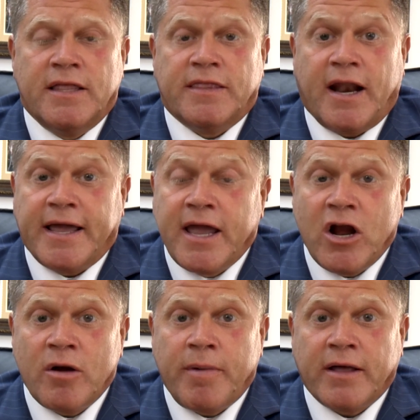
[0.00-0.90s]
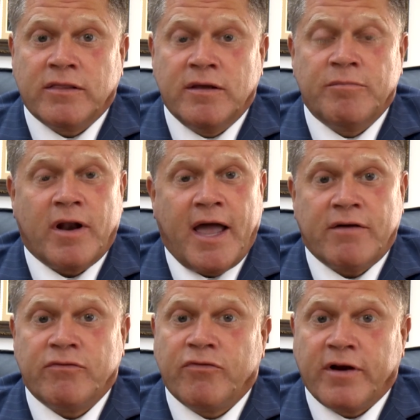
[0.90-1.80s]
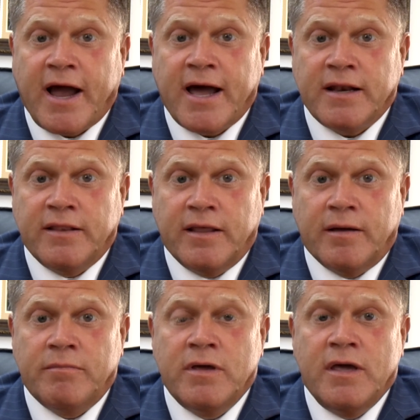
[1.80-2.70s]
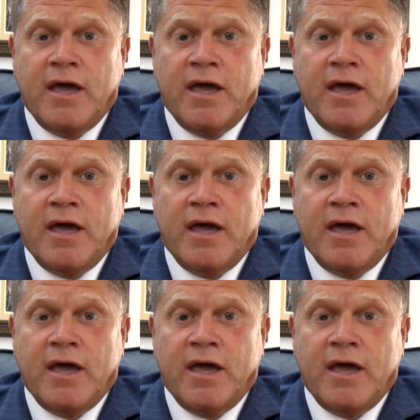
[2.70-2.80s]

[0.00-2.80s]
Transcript: that I care about them, that I haven't forgotten them,